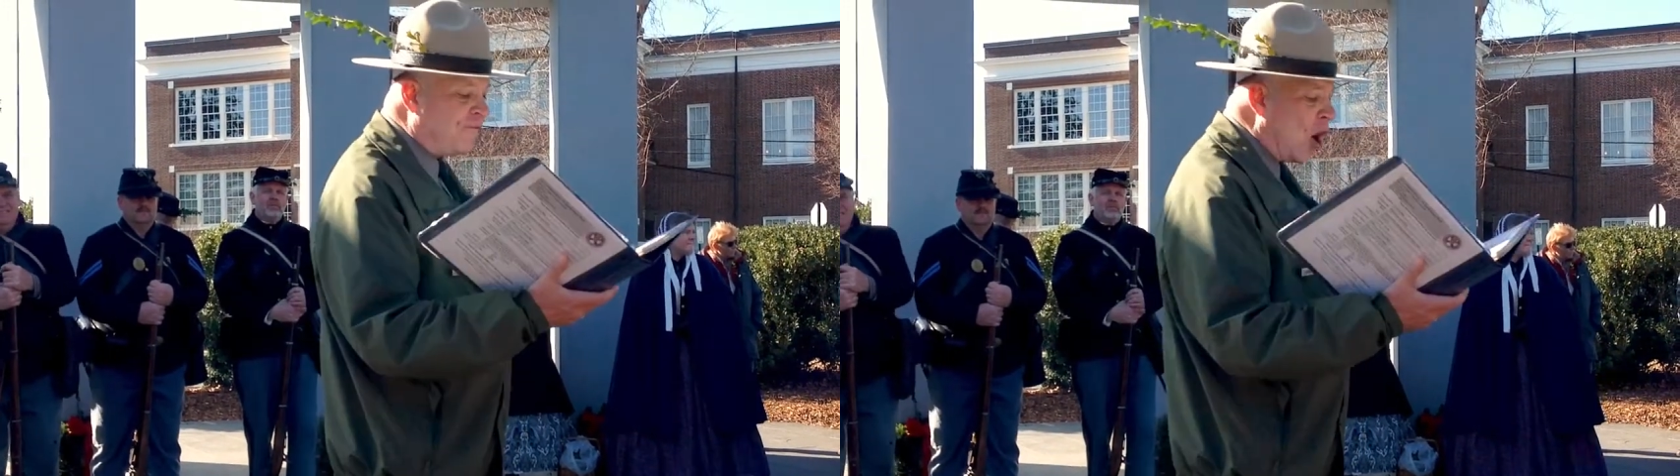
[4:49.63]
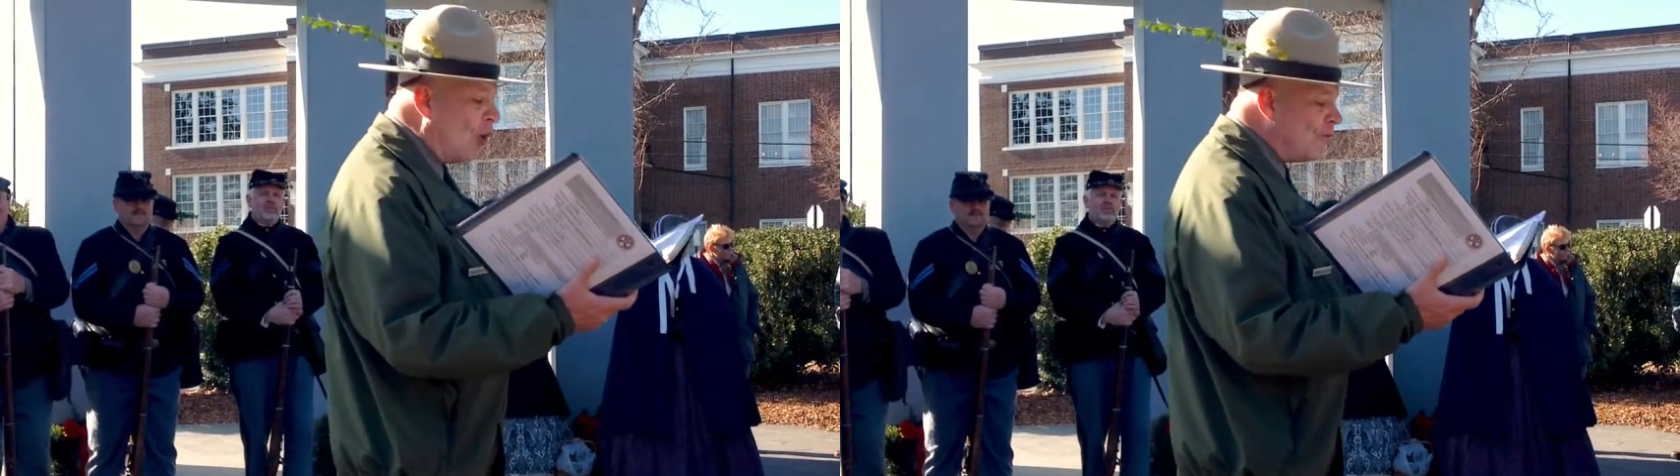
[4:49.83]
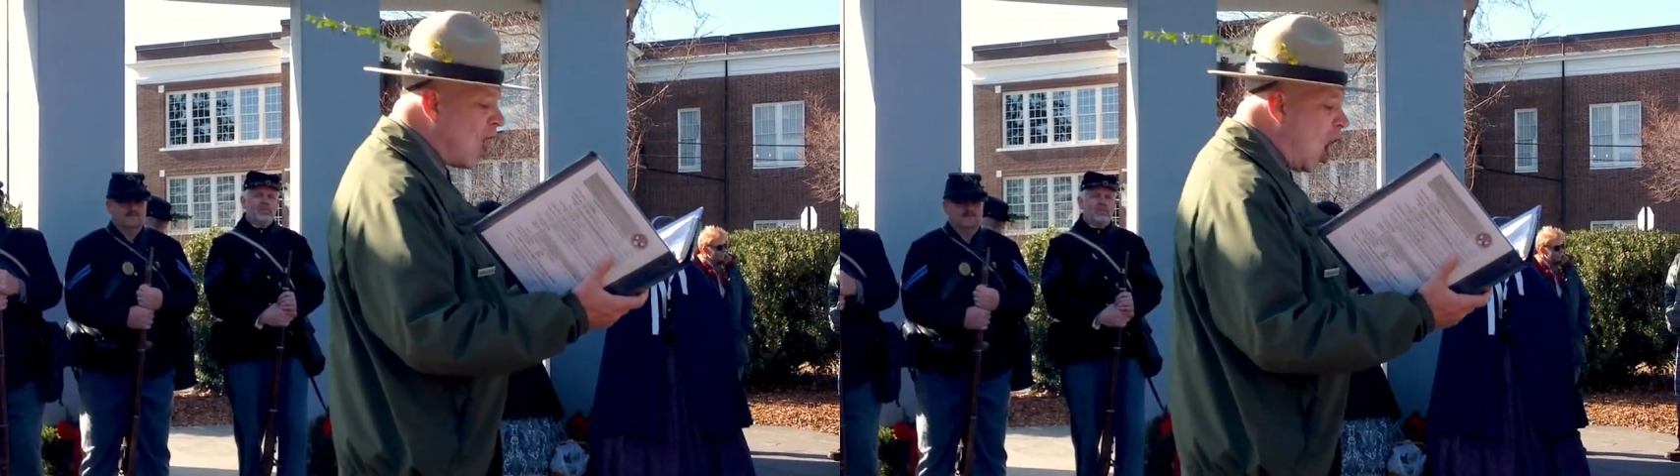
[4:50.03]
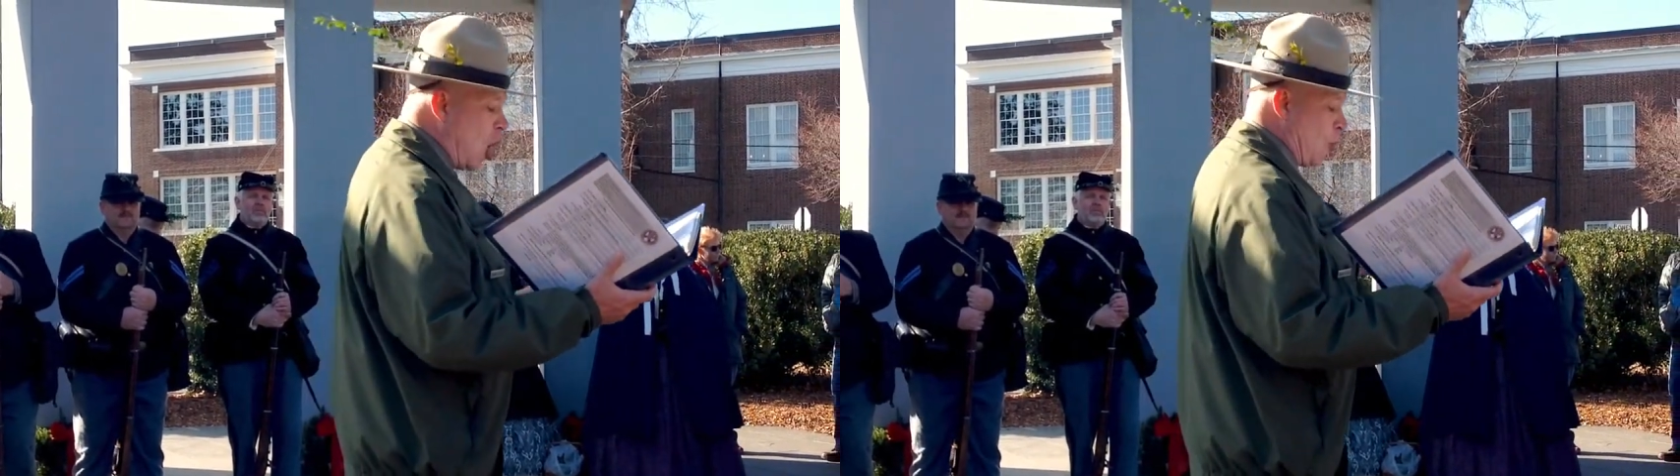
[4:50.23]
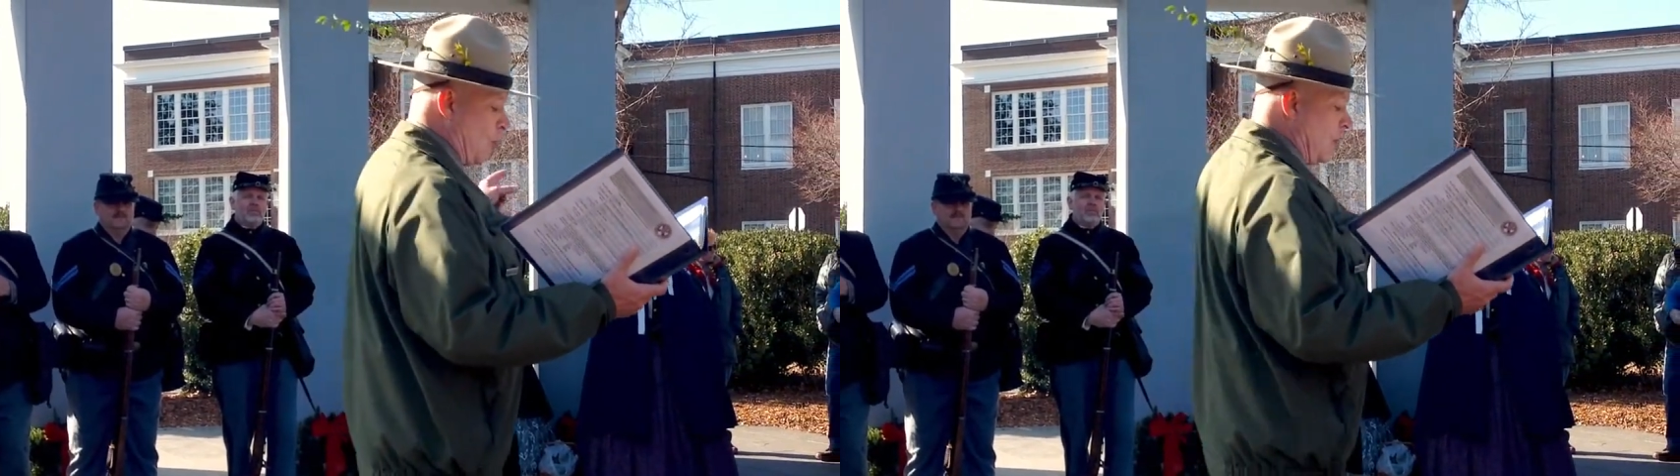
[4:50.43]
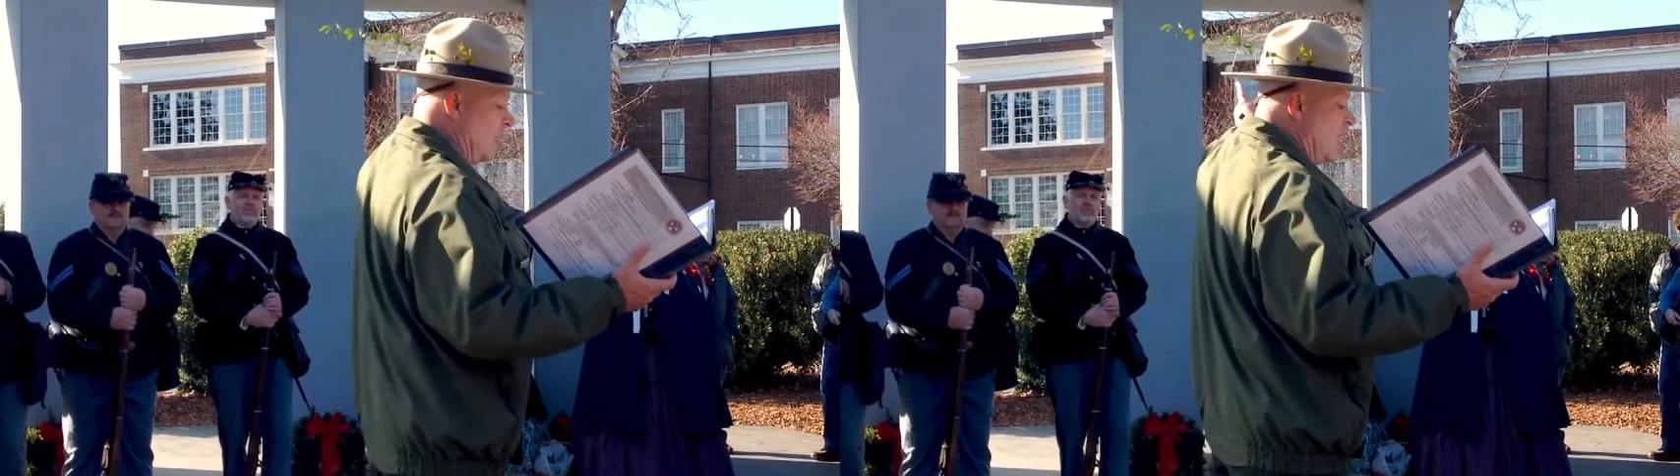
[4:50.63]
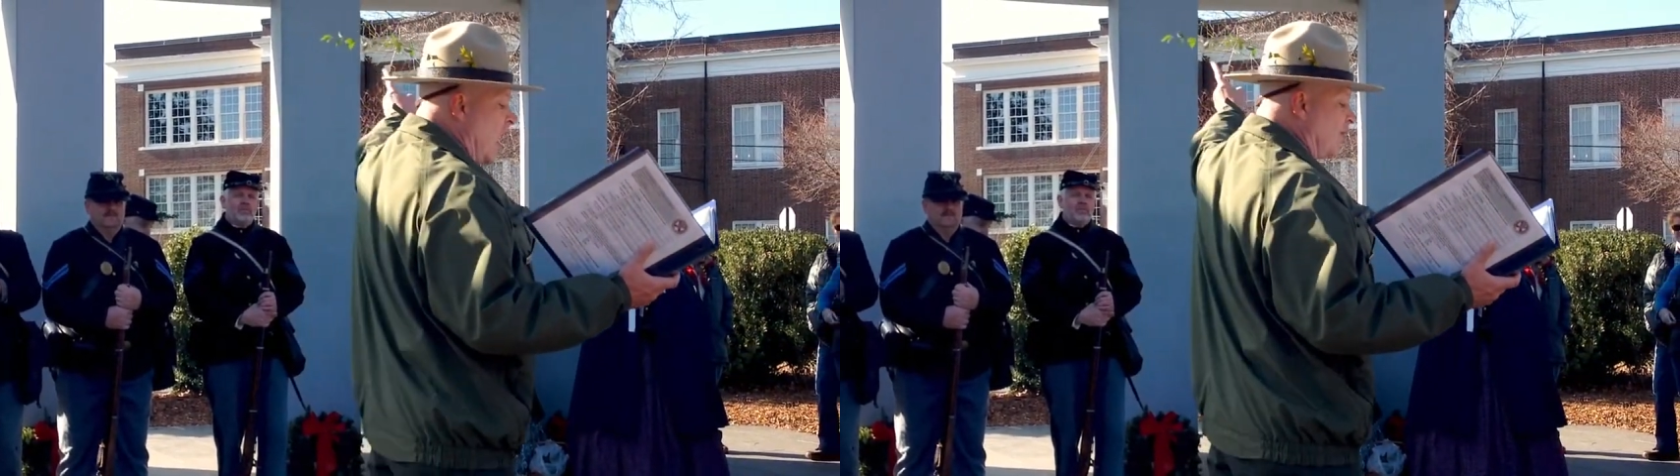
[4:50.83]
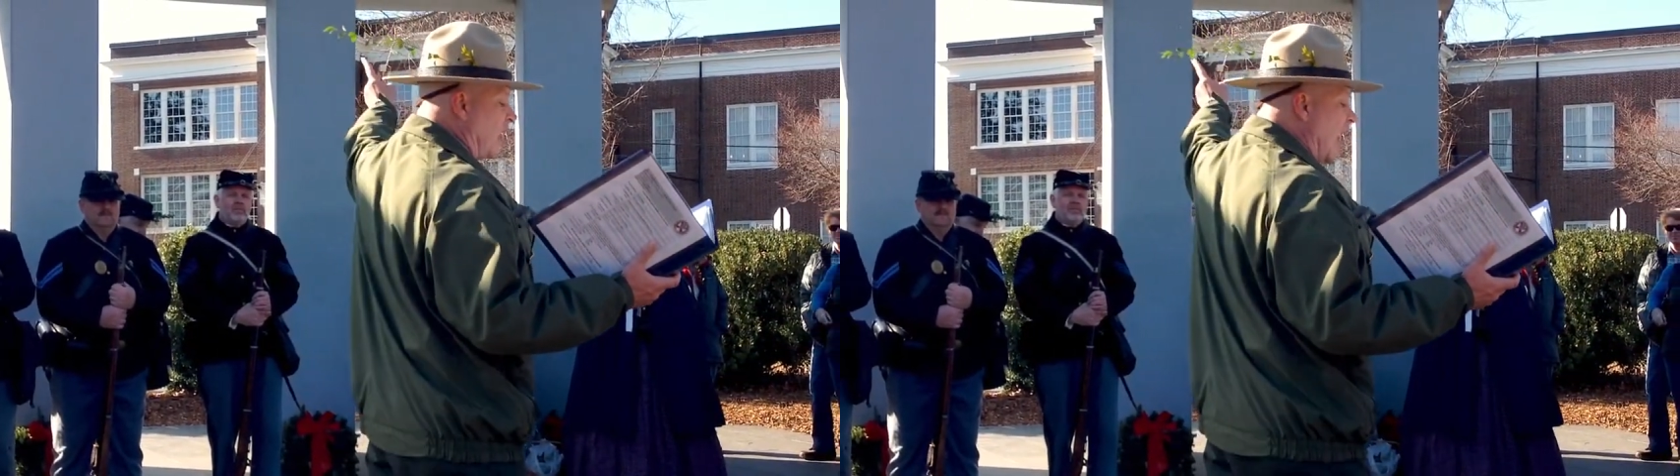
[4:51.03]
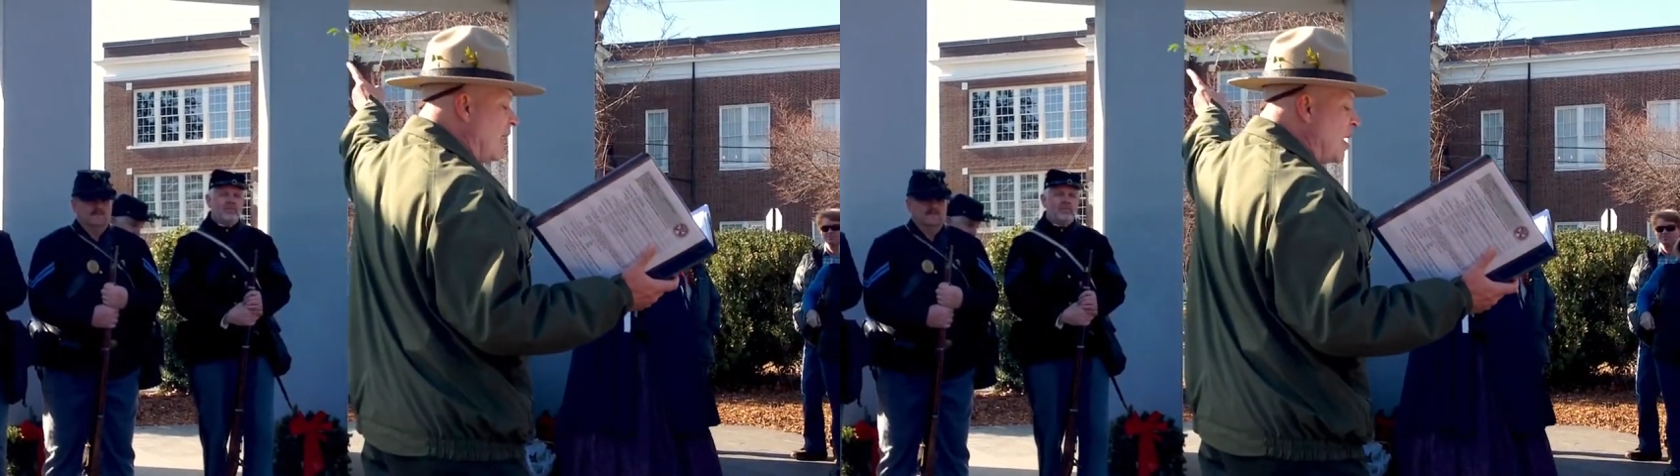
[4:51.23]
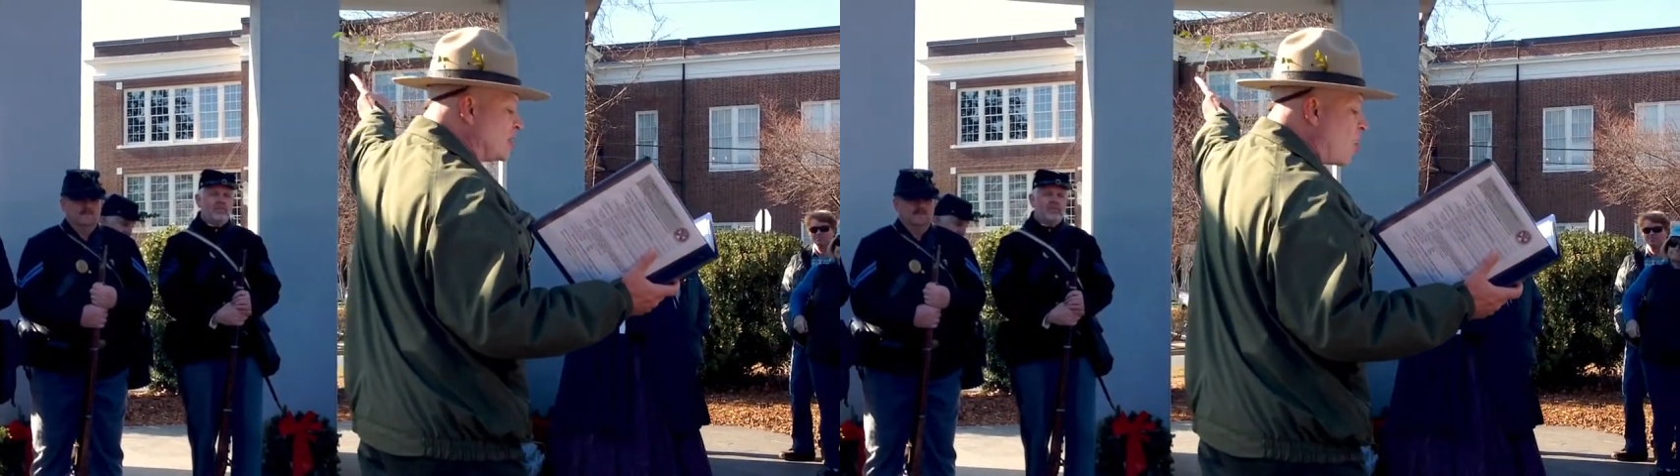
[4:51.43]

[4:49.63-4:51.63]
full view of the enemy's